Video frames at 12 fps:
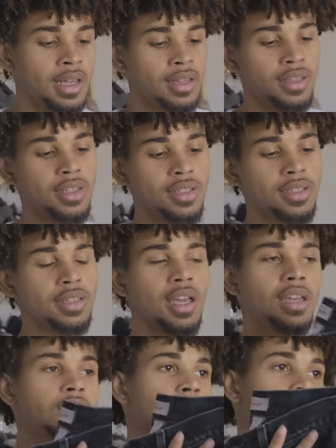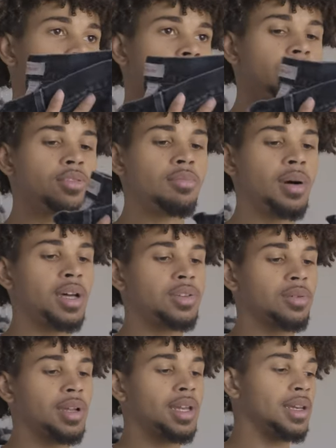This is a 32 by
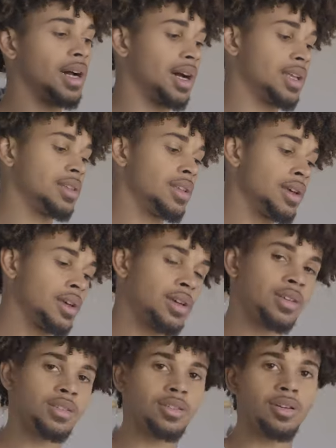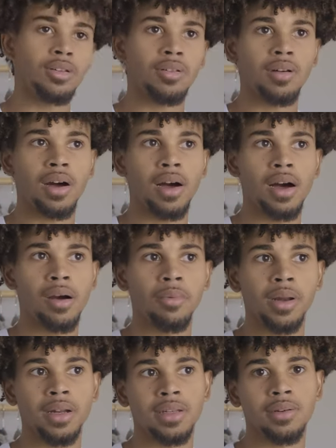29. So uh,
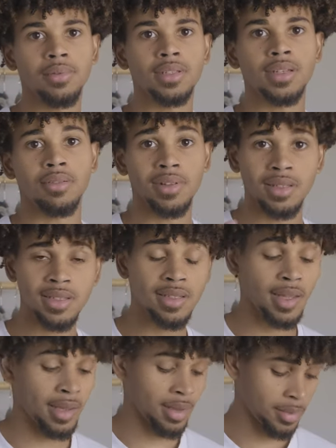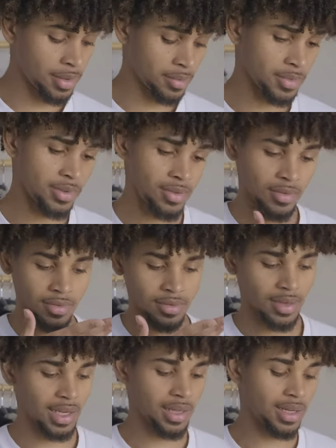what I did was I released the hem on them so
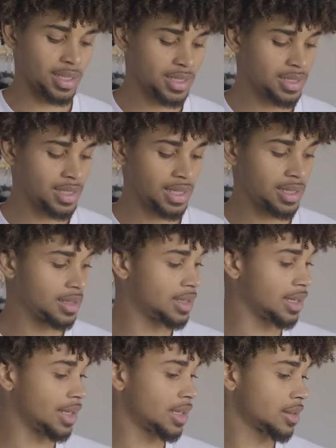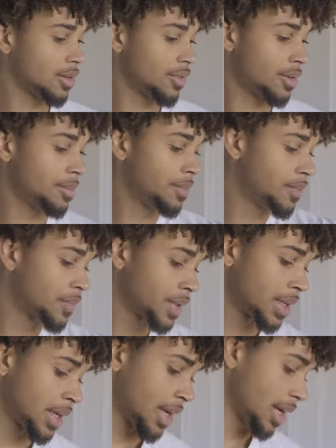I can extend the length of them.
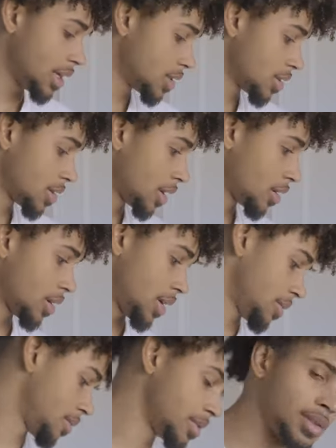And it turned out great.